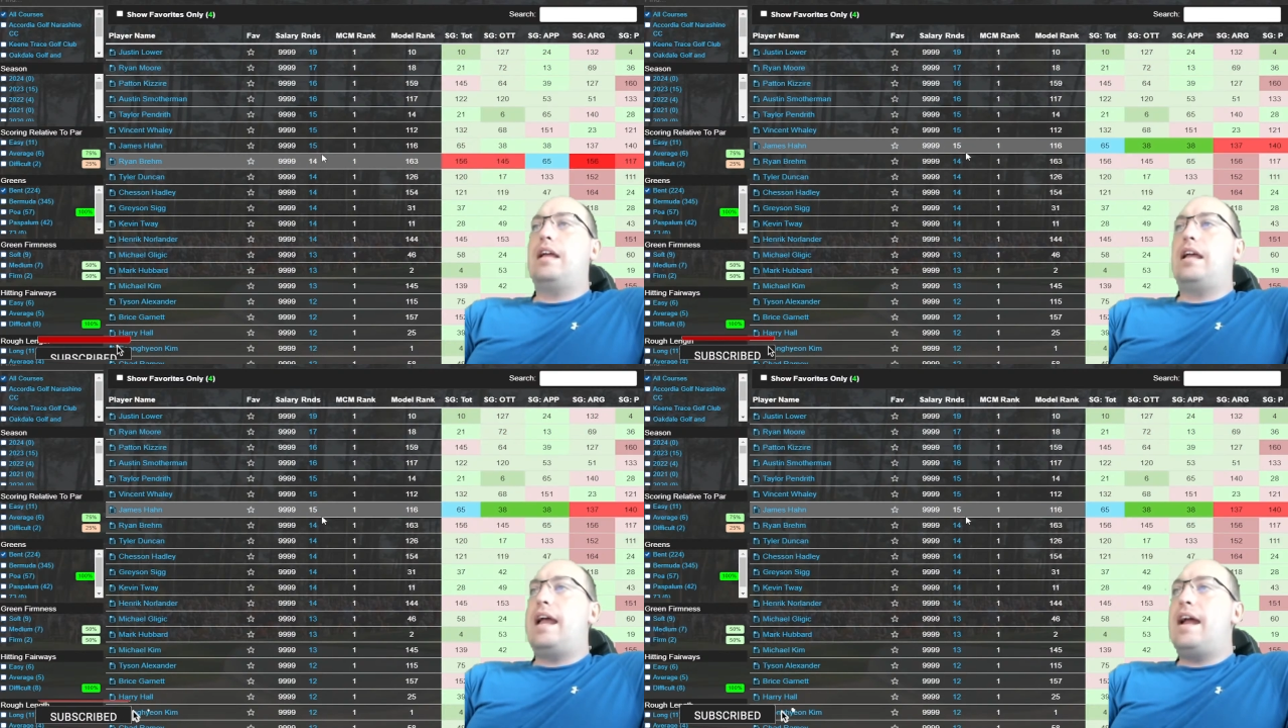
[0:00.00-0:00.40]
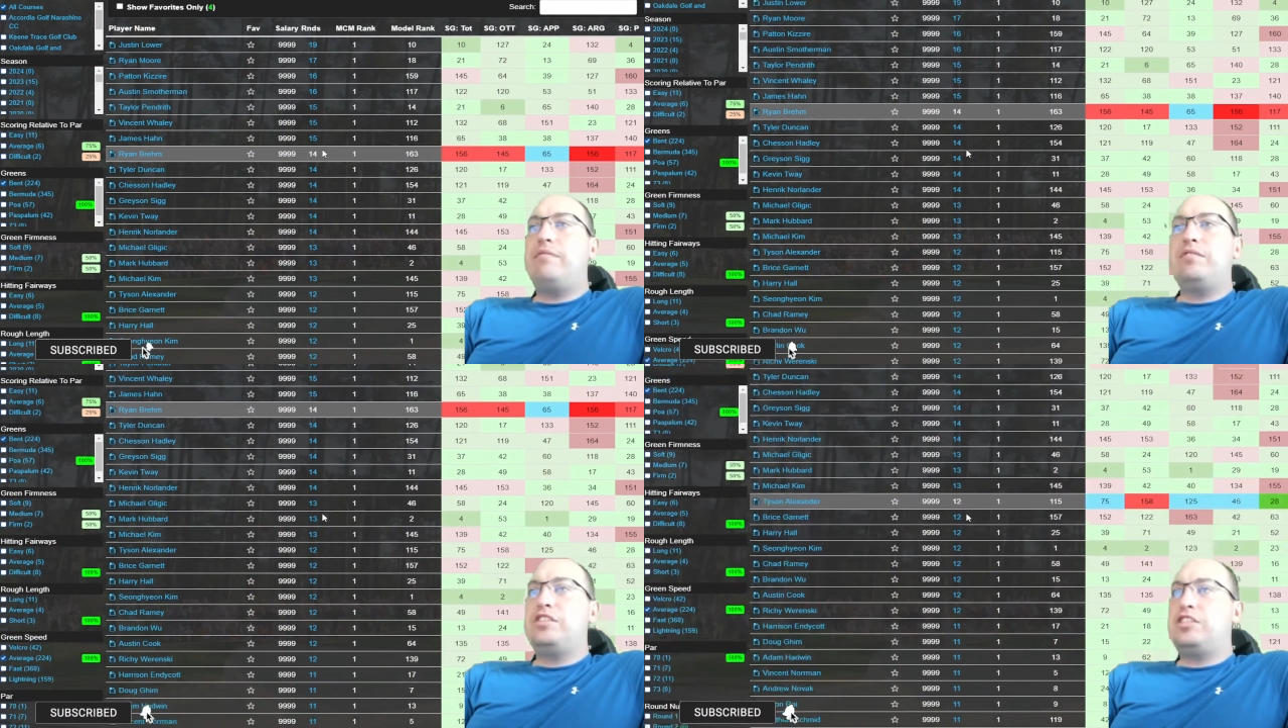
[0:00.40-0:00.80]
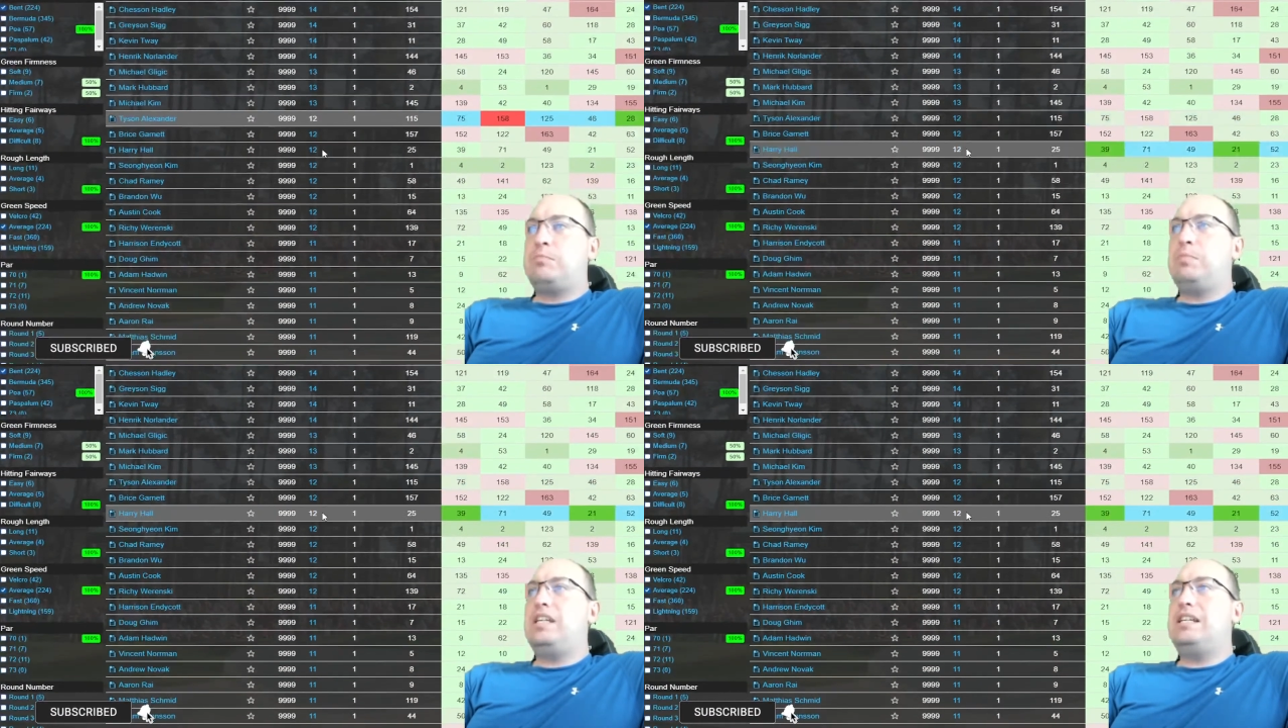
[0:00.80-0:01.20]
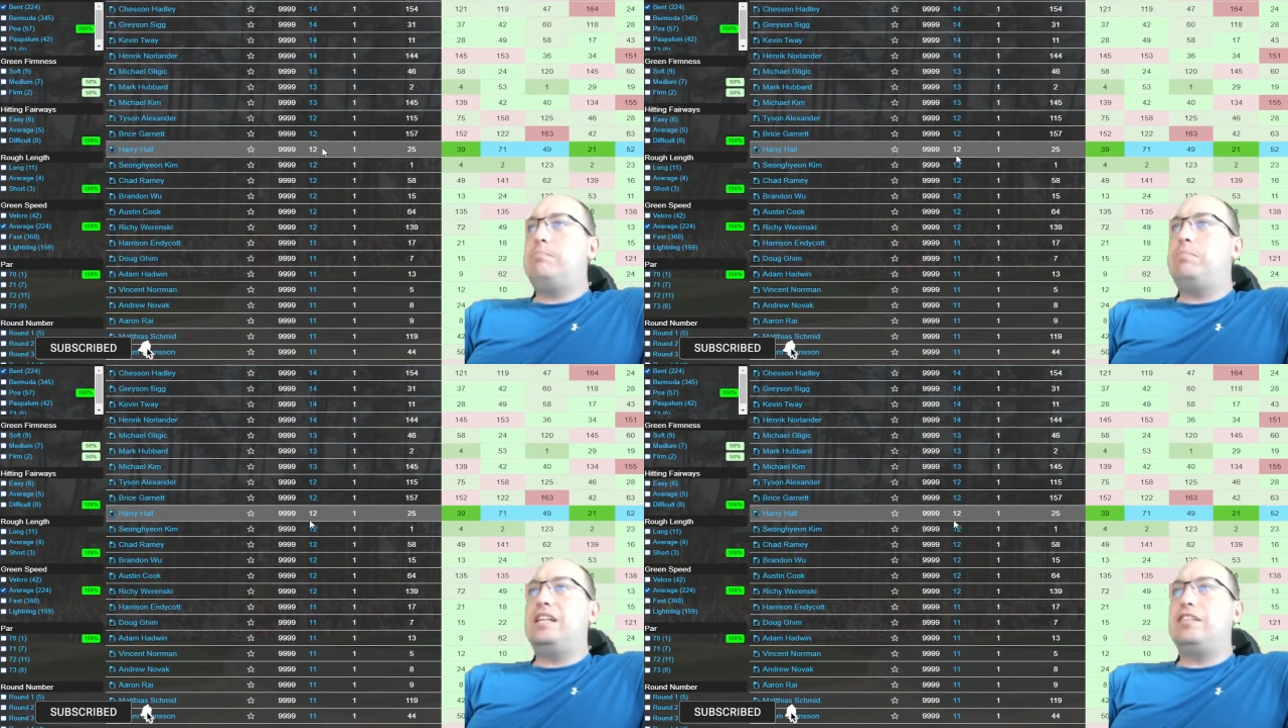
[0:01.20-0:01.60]
average
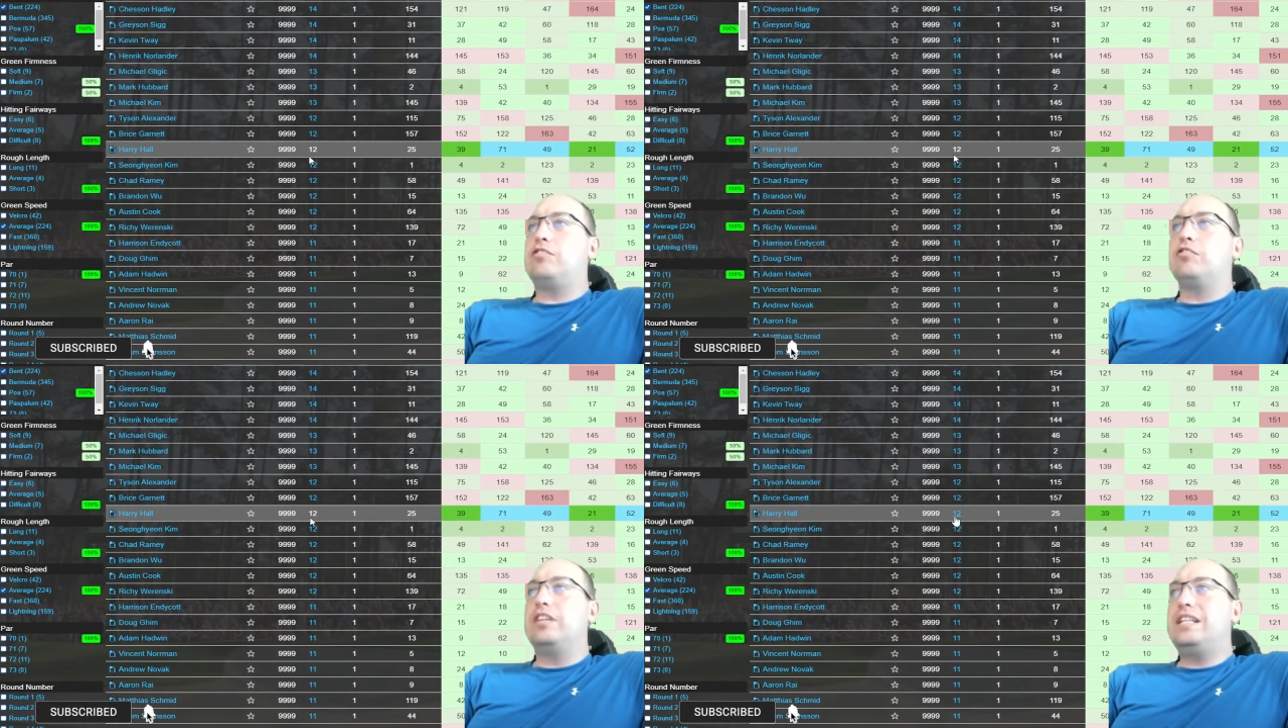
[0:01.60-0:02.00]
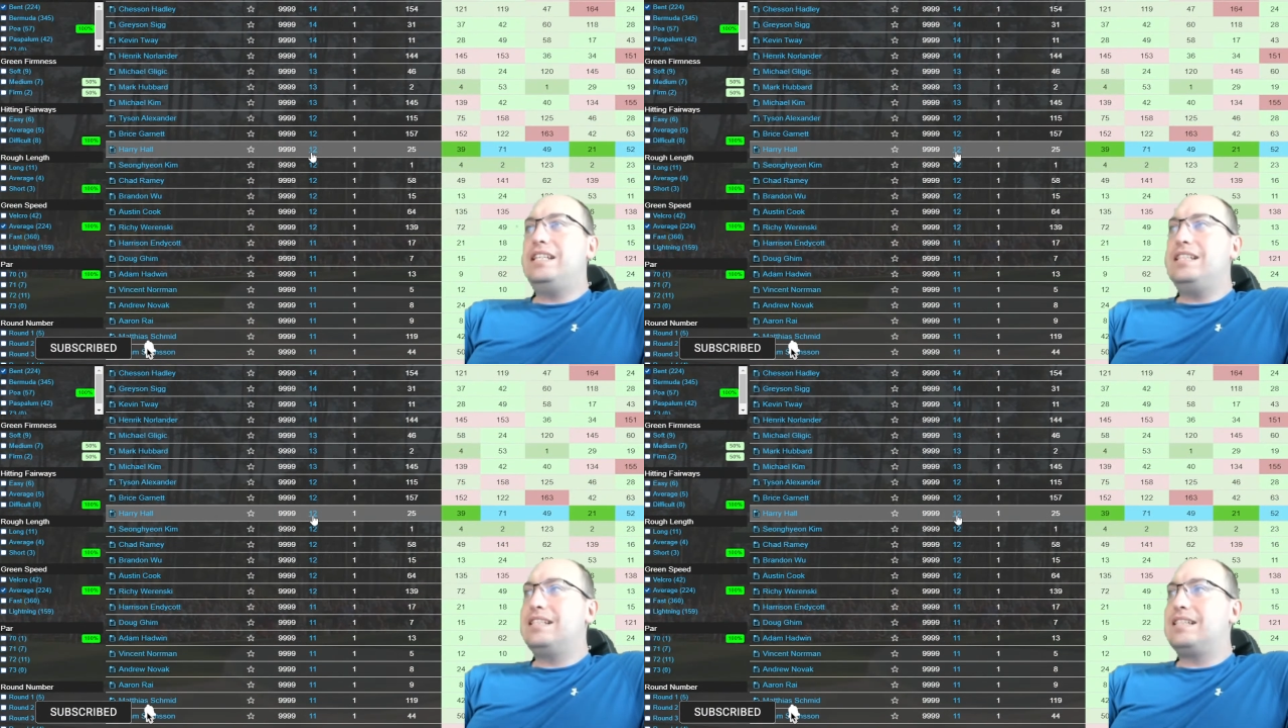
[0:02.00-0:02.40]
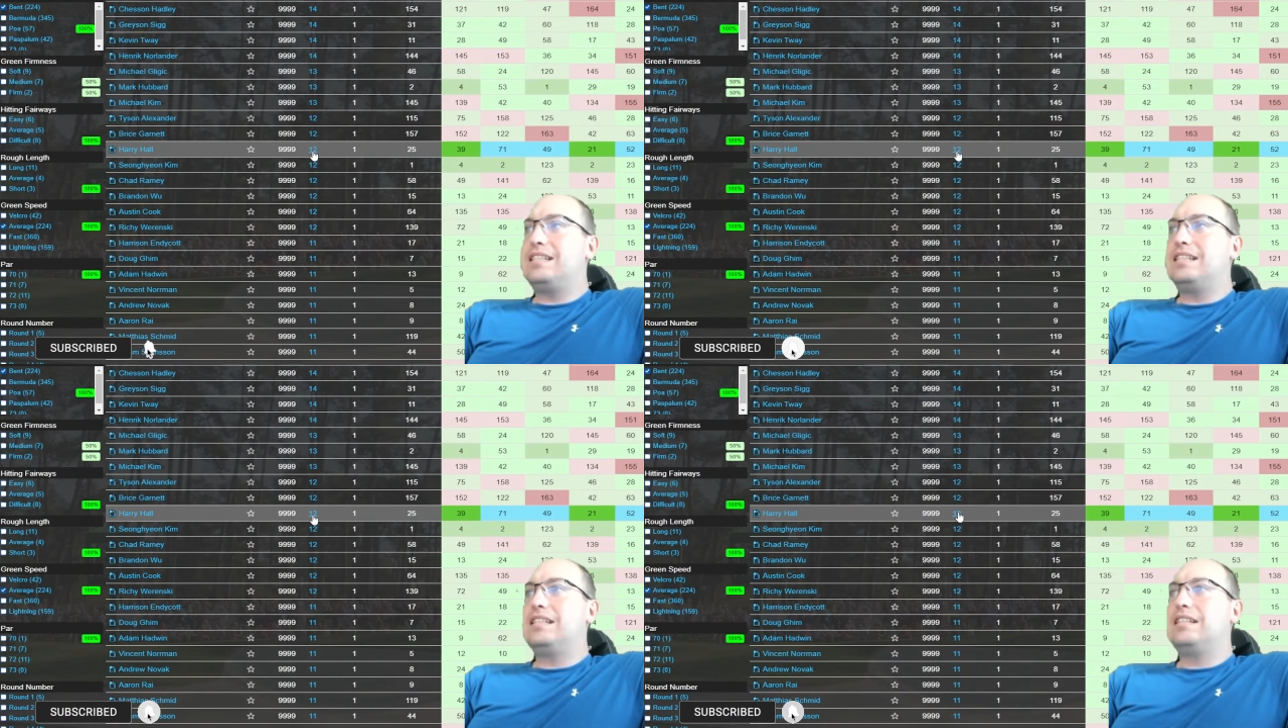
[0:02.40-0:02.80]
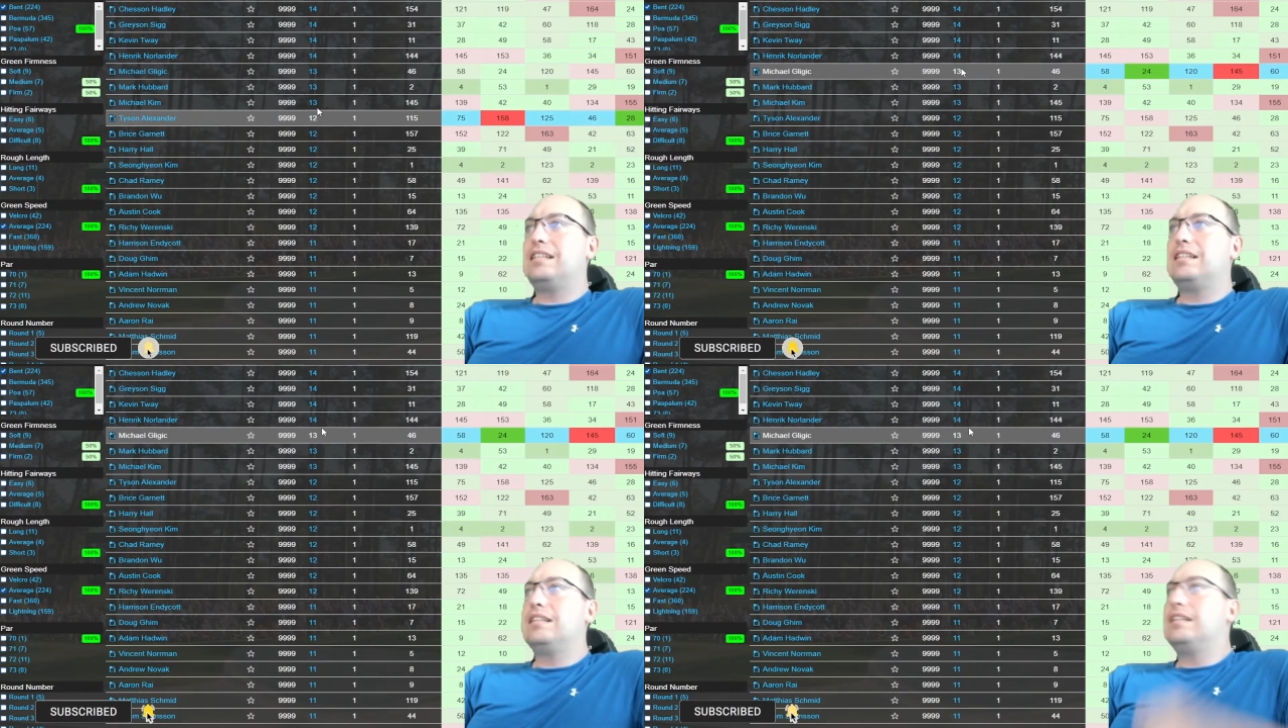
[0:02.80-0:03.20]
speed bent greens.
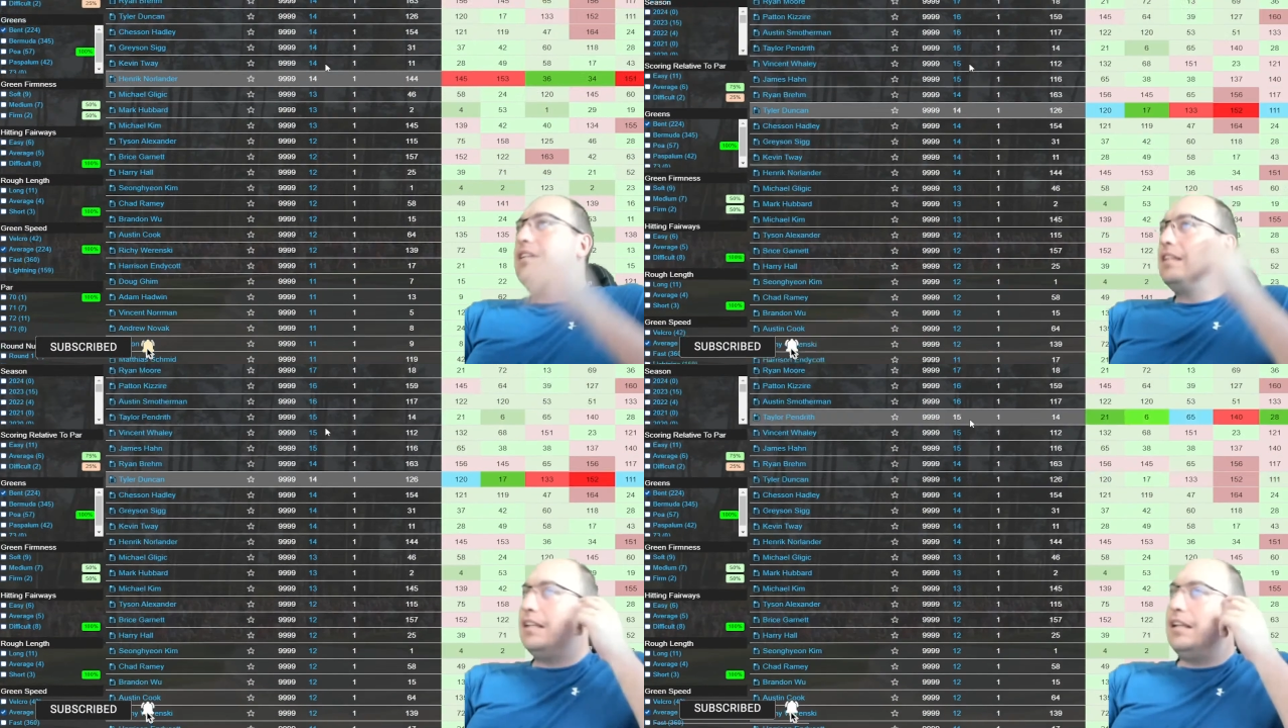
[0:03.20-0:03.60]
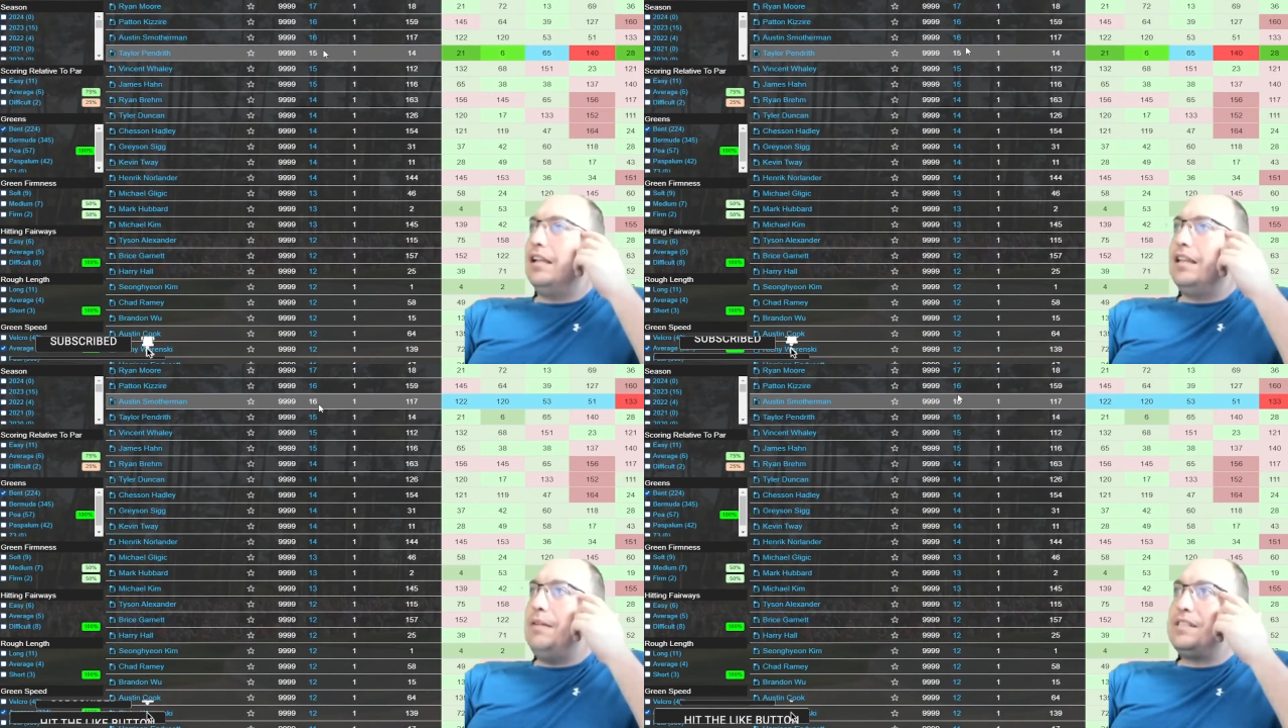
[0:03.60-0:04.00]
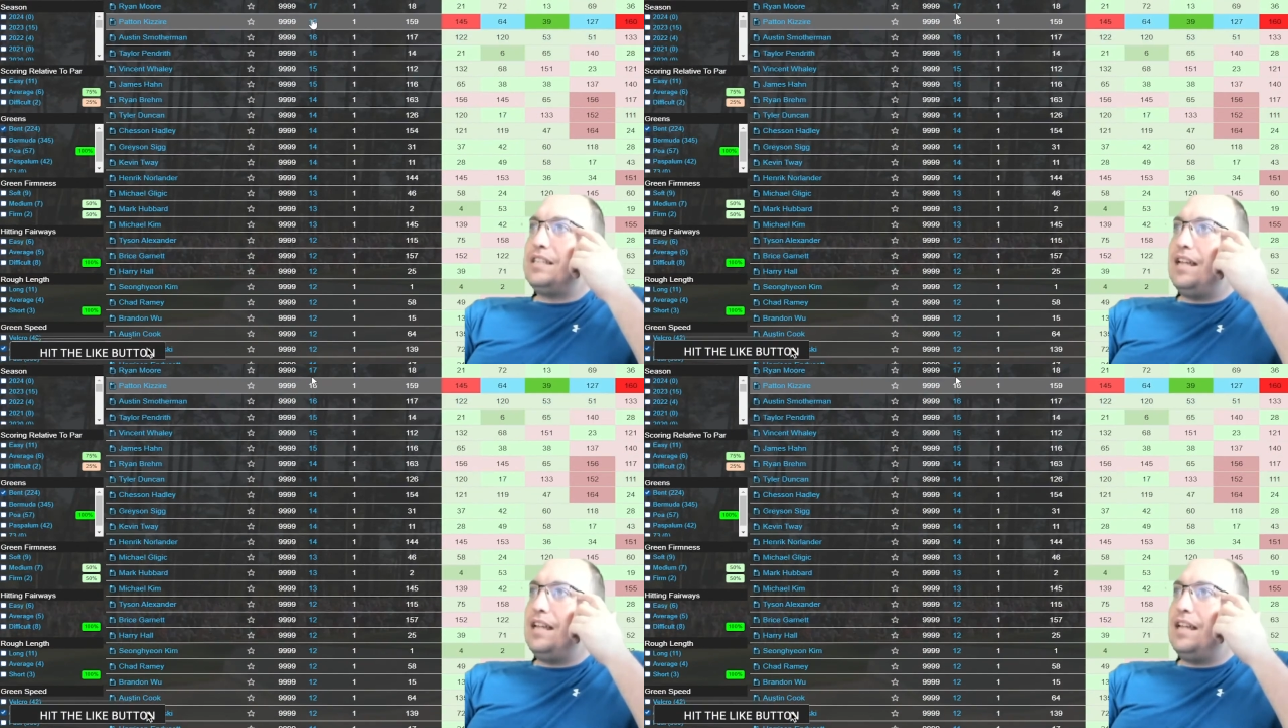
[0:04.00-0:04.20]
That was